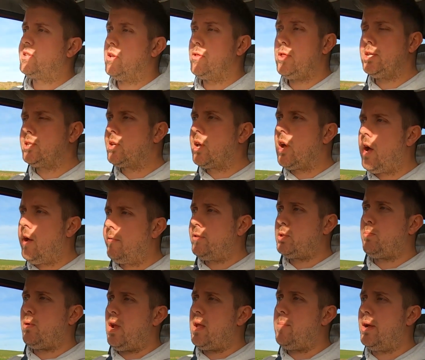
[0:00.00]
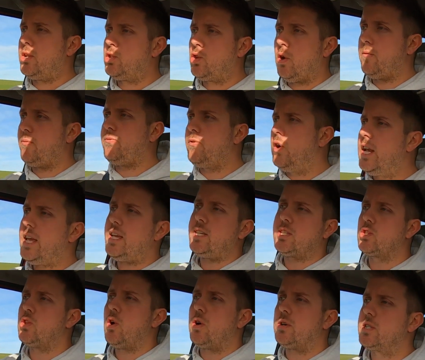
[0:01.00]
and this car is pretty much on fully
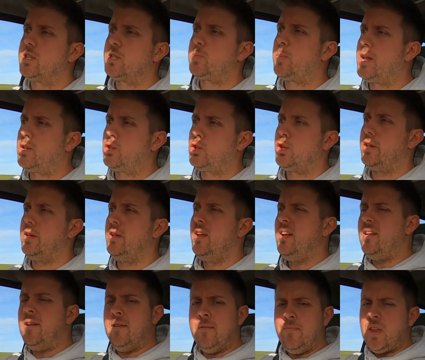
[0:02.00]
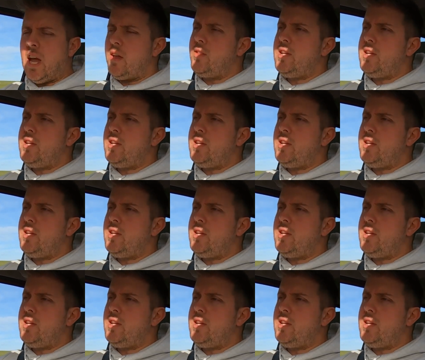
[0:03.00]
stock suspension, and